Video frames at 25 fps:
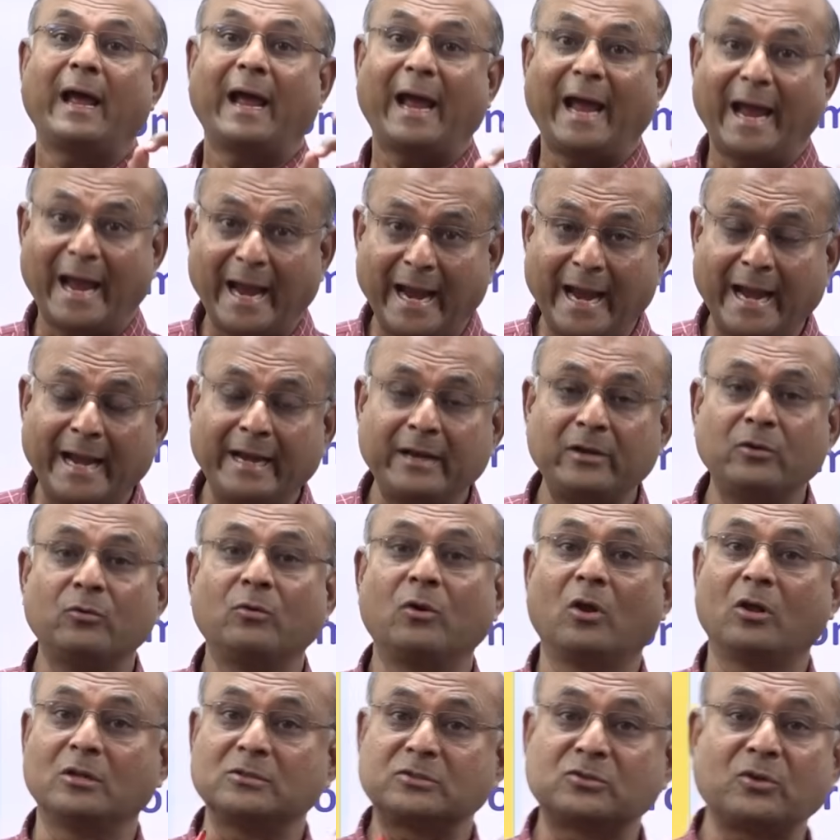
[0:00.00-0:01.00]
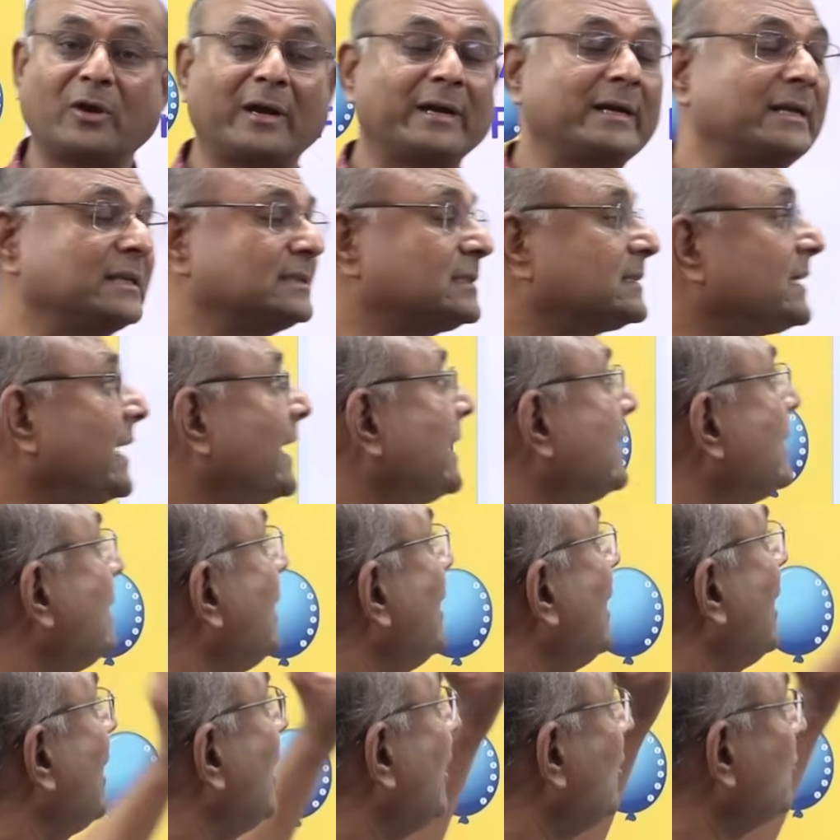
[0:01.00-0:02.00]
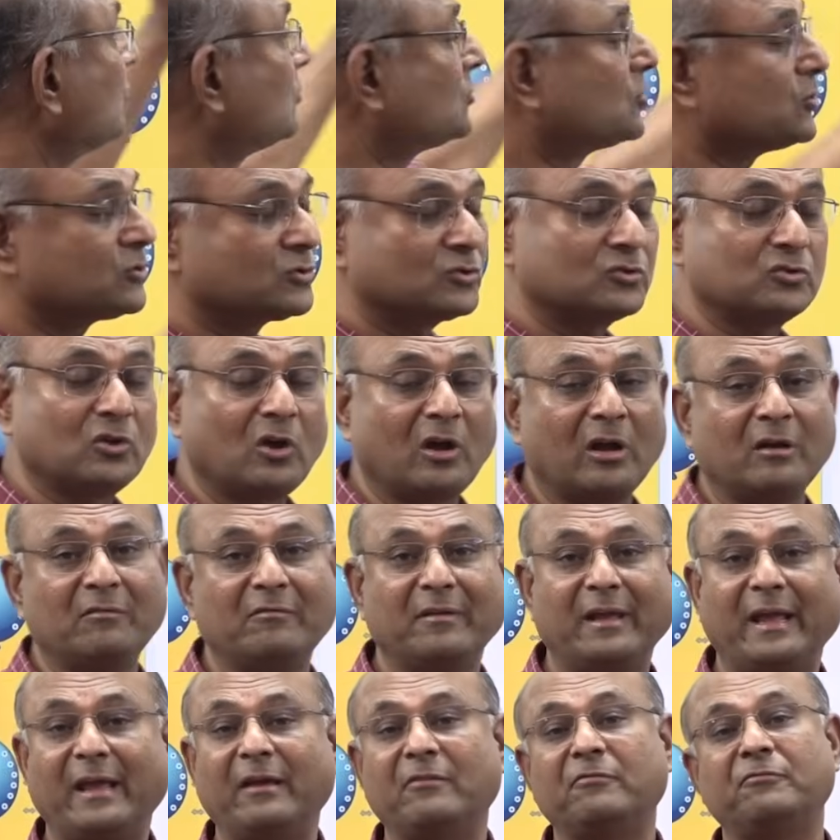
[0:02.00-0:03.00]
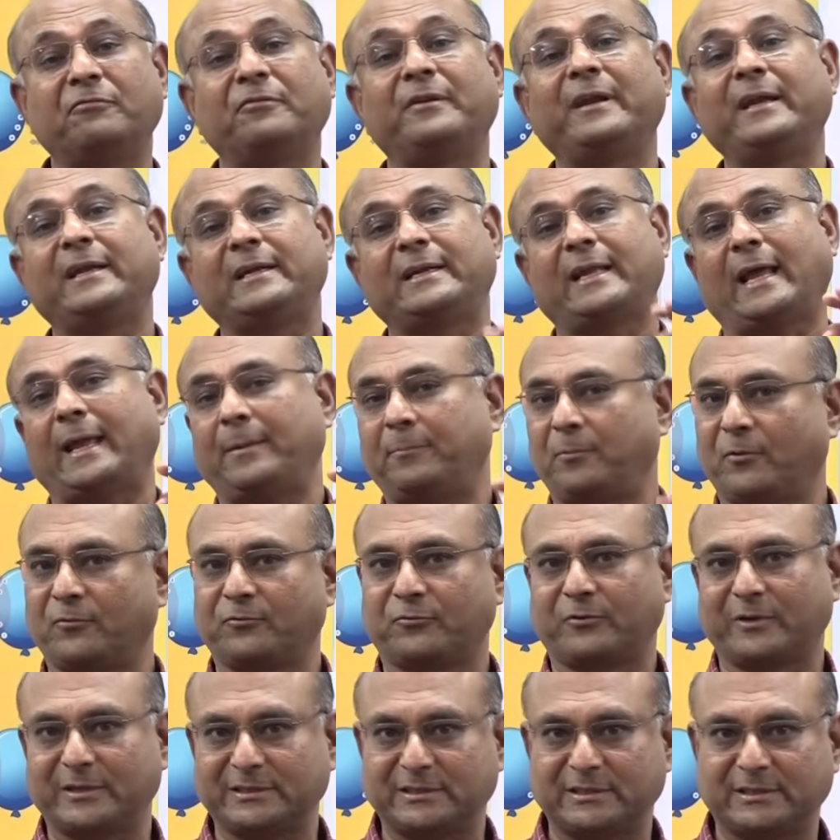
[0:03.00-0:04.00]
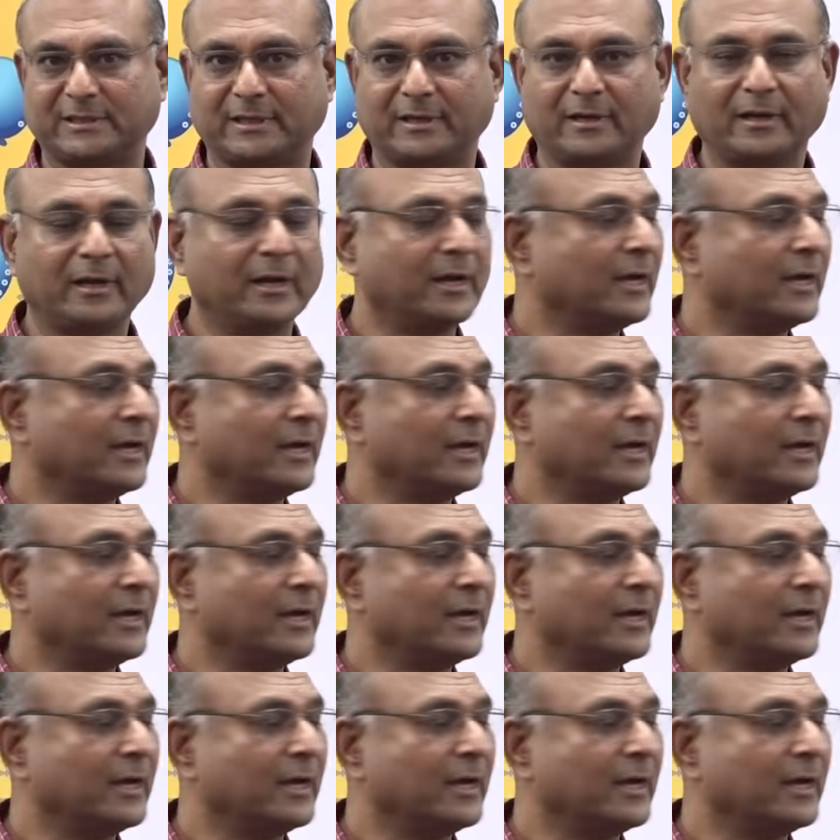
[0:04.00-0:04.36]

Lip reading: and you will also understand how to solve every type of question.